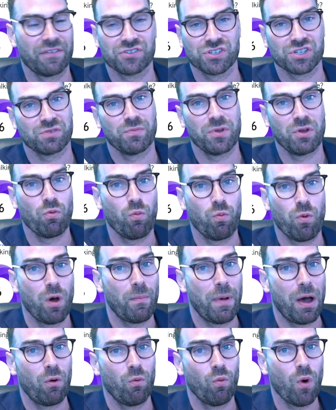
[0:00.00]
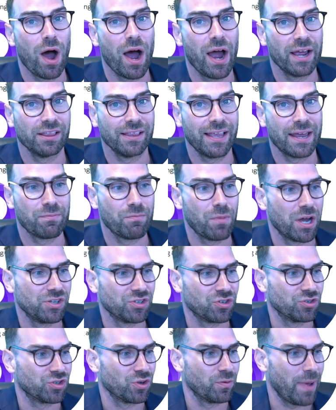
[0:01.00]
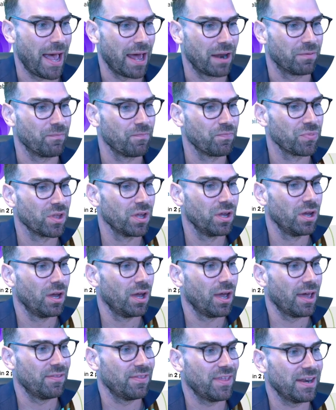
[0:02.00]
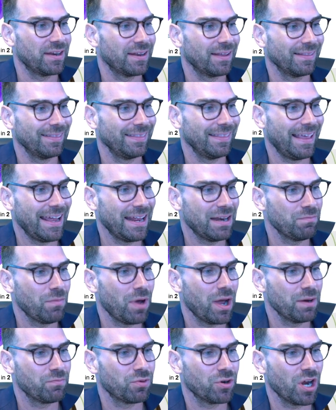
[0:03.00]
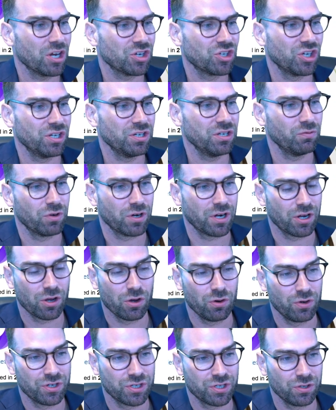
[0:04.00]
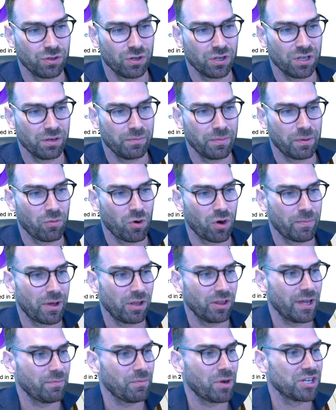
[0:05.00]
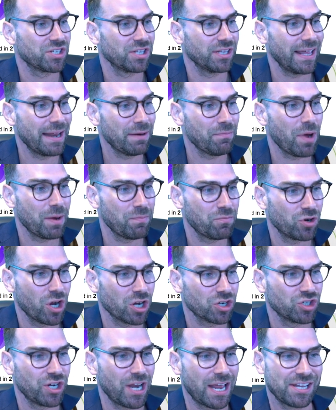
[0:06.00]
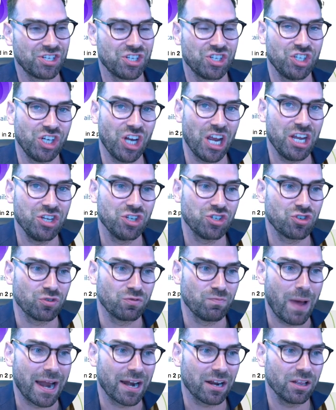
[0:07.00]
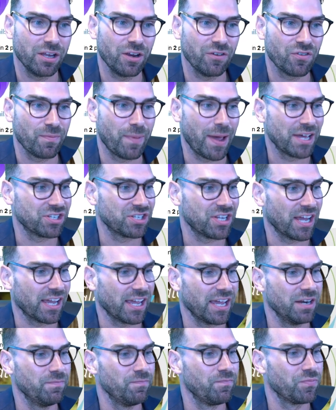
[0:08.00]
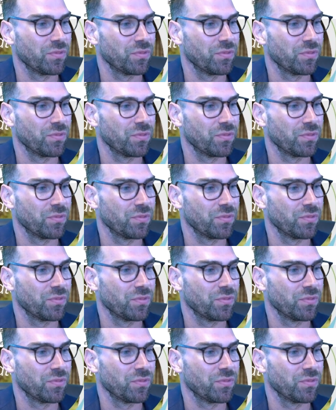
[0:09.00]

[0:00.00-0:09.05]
is going to be about why landmines are so bad. And then landmine production, we're going to go into a little bit more about landmines. Landmine production has changed dramatically over the past decade.